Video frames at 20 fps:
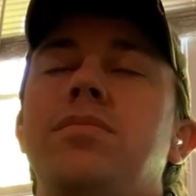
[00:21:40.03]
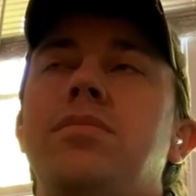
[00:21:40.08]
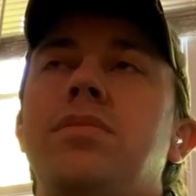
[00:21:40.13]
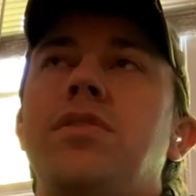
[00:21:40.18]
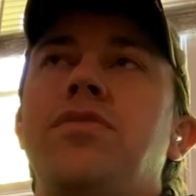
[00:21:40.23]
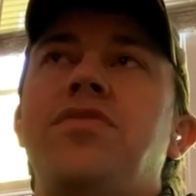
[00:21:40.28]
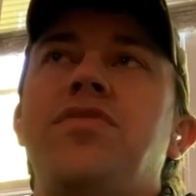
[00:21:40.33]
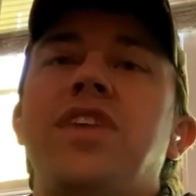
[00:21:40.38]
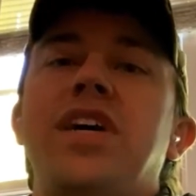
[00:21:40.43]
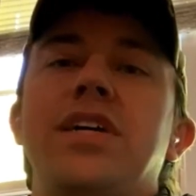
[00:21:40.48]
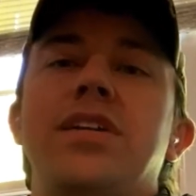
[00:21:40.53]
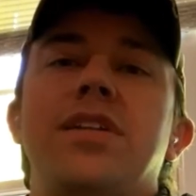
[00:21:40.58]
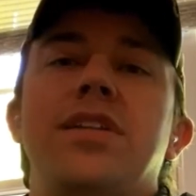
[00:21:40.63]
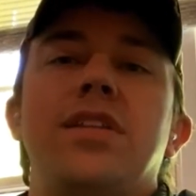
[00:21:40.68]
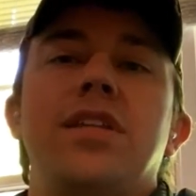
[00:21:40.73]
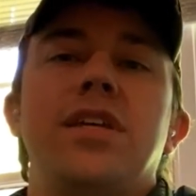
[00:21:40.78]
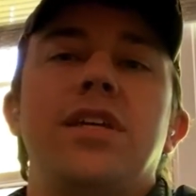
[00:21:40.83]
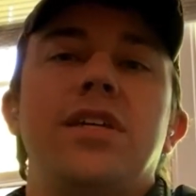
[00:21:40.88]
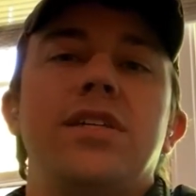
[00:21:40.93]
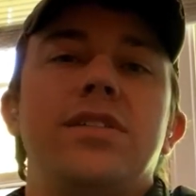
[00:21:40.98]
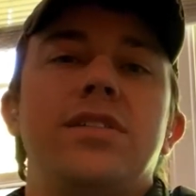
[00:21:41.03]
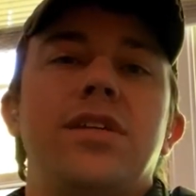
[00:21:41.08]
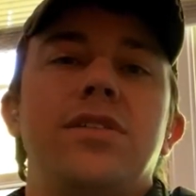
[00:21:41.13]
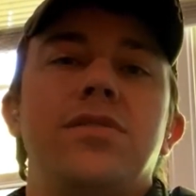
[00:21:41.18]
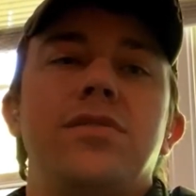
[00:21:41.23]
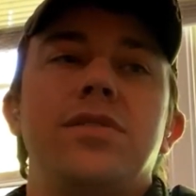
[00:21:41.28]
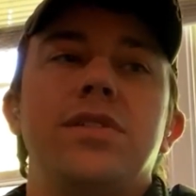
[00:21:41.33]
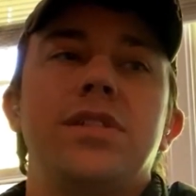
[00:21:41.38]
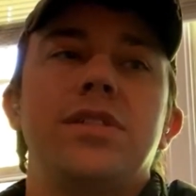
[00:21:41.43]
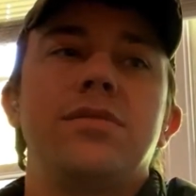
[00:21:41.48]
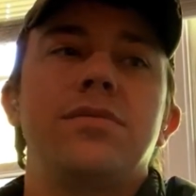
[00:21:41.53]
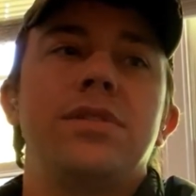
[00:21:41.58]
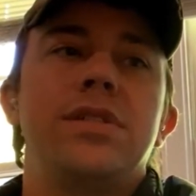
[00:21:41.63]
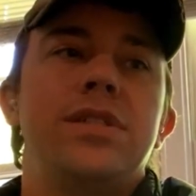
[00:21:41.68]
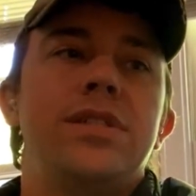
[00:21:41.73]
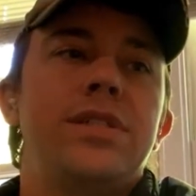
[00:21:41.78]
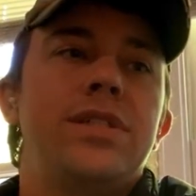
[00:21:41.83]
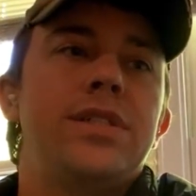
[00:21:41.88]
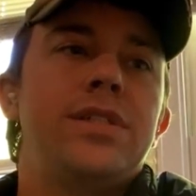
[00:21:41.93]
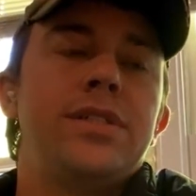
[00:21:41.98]
affect things, other than
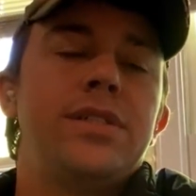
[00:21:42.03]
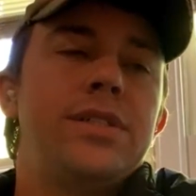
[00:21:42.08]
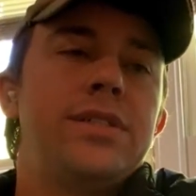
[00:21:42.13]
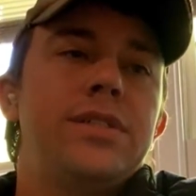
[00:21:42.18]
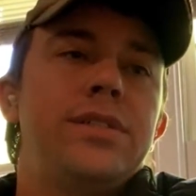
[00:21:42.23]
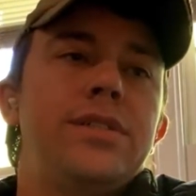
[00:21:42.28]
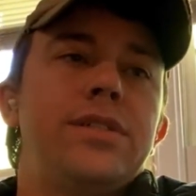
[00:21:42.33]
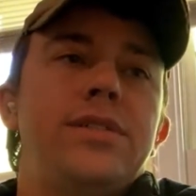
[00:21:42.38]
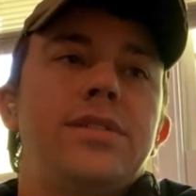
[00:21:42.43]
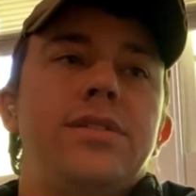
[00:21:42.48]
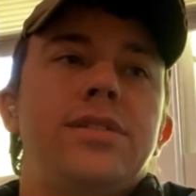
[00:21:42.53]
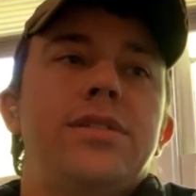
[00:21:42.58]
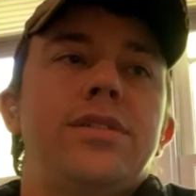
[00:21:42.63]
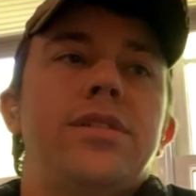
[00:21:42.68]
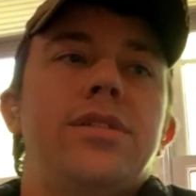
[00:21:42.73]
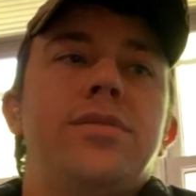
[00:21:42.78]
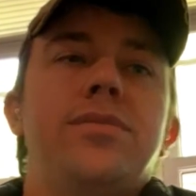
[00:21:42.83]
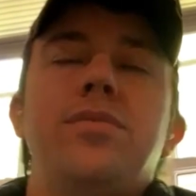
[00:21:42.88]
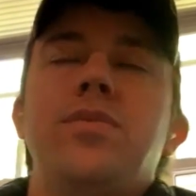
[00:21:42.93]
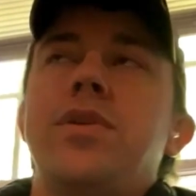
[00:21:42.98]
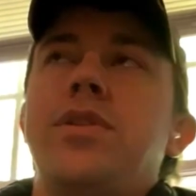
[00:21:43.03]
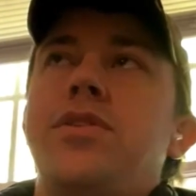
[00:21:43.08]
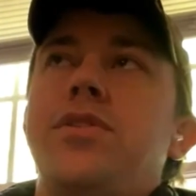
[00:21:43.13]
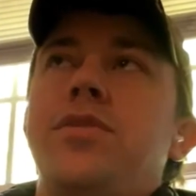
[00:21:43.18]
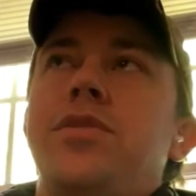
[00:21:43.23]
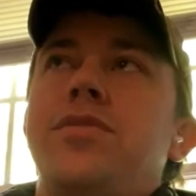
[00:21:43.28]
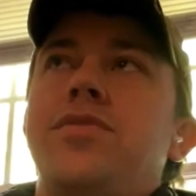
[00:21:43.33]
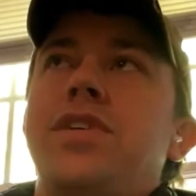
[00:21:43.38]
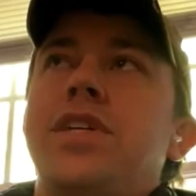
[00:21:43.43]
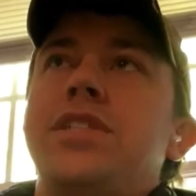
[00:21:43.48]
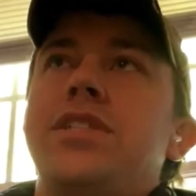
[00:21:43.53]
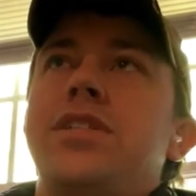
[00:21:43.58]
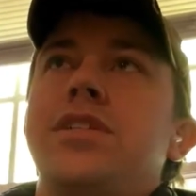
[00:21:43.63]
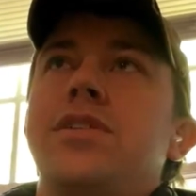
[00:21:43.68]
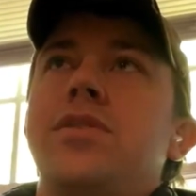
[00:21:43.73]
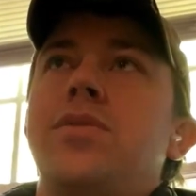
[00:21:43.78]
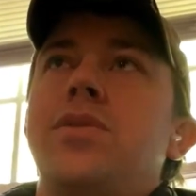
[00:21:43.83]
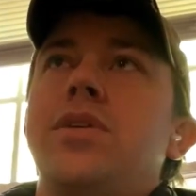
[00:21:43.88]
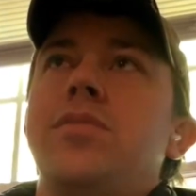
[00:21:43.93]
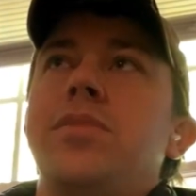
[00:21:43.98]
you know whether you invest in
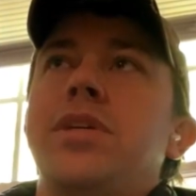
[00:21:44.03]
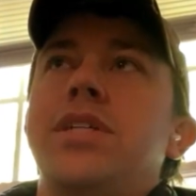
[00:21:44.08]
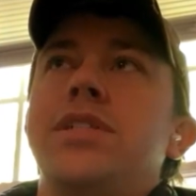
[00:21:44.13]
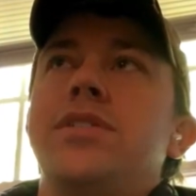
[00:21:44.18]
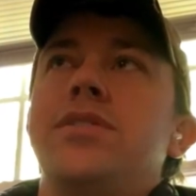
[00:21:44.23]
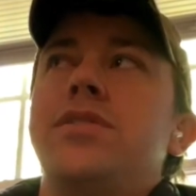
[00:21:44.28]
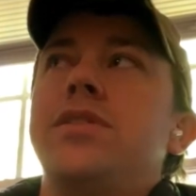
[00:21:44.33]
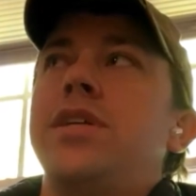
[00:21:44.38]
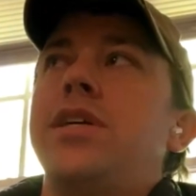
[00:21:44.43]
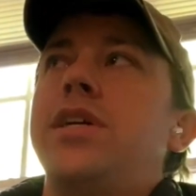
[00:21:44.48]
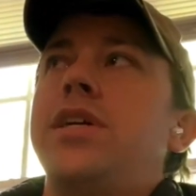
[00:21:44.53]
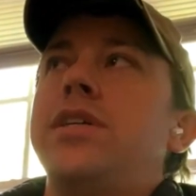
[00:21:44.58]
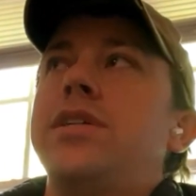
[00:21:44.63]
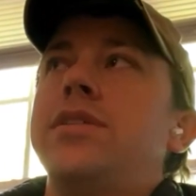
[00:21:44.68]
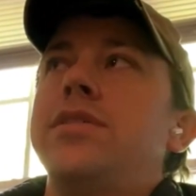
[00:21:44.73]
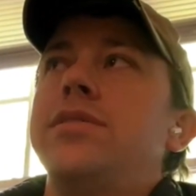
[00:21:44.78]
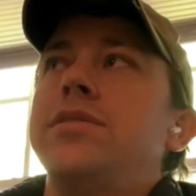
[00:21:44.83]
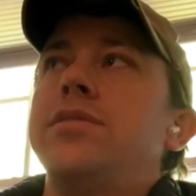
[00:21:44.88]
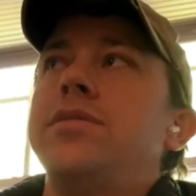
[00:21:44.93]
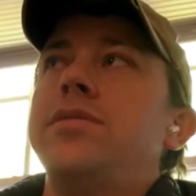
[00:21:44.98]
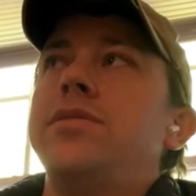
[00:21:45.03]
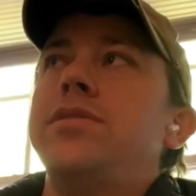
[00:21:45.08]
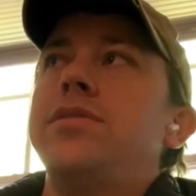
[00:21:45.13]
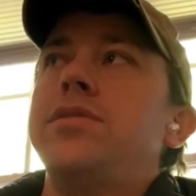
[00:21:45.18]
Coinbase or not, and